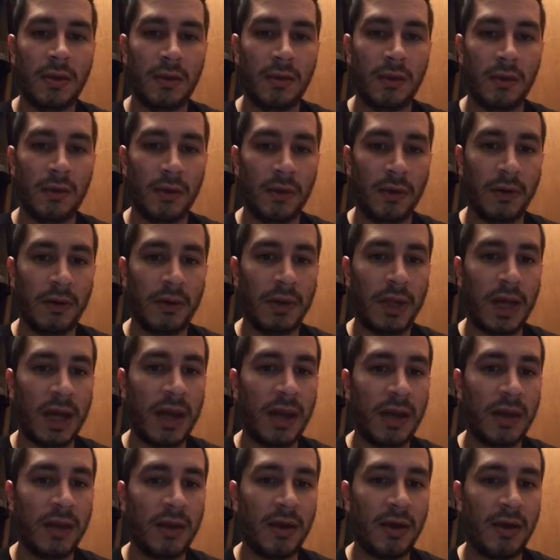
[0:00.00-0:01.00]
Learn
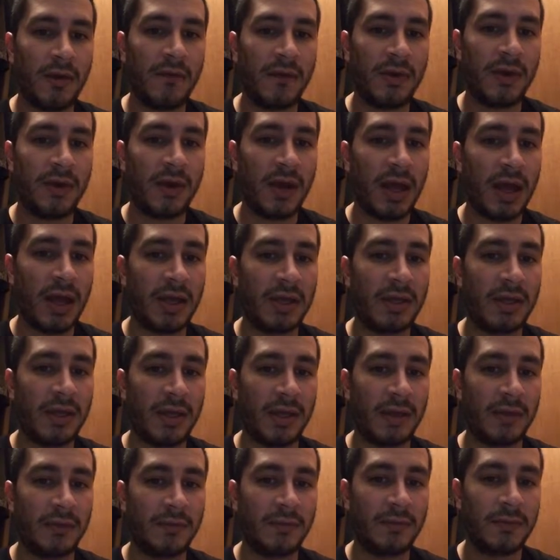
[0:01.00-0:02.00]
how to cover your hind
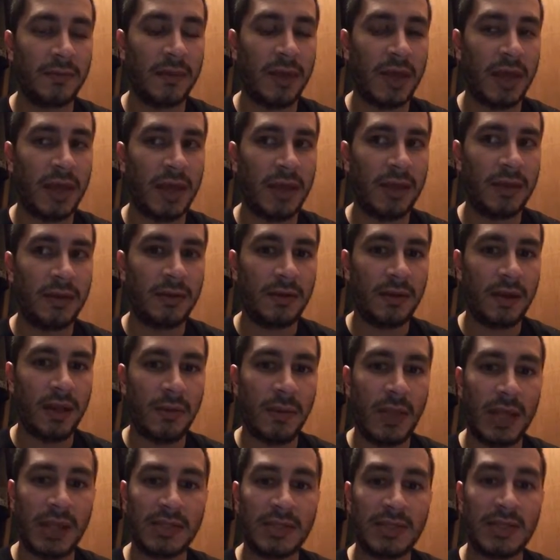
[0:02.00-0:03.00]
end, okay? I'm
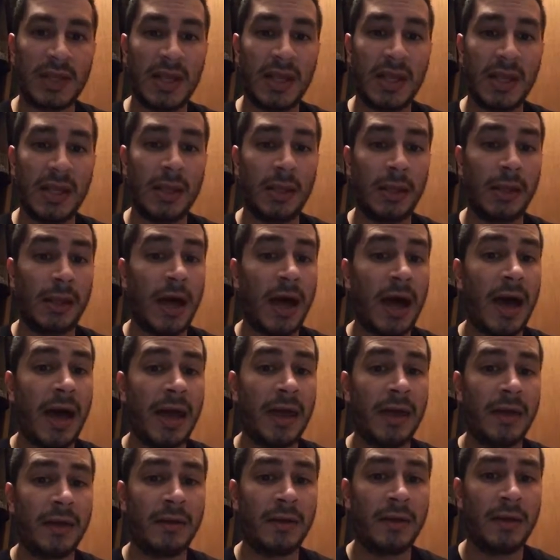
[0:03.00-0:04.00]
not saying
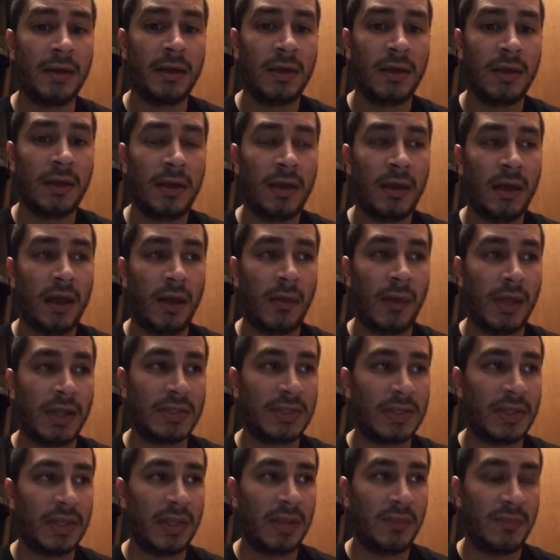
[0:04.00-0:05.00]
lie. I'm not
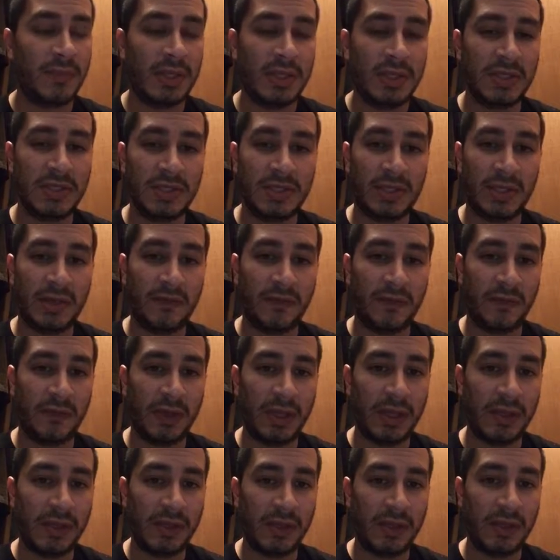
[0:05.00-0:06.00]
saying be deceitful,
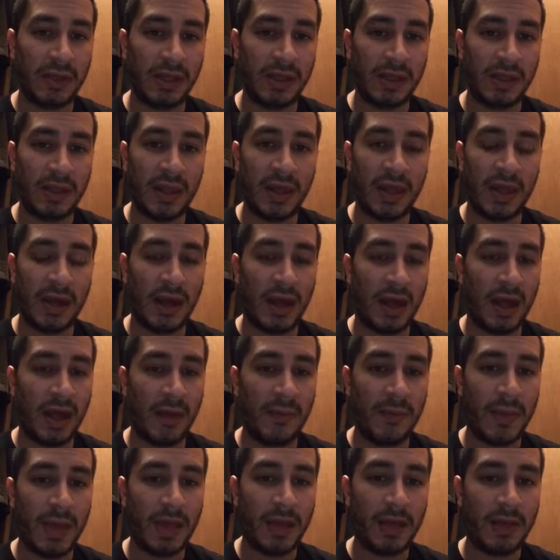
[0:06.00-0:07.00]
anything like that.
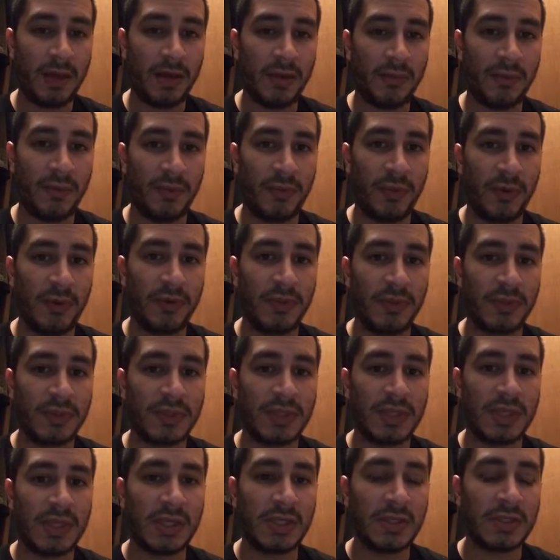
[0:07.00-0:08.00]
I'm not here to promote
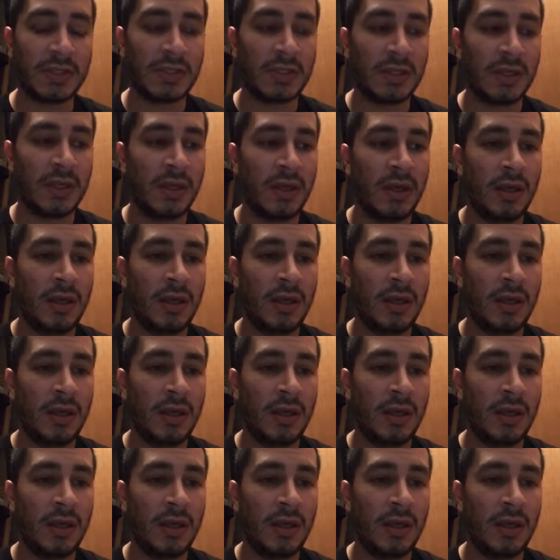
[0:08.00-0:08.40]
those things.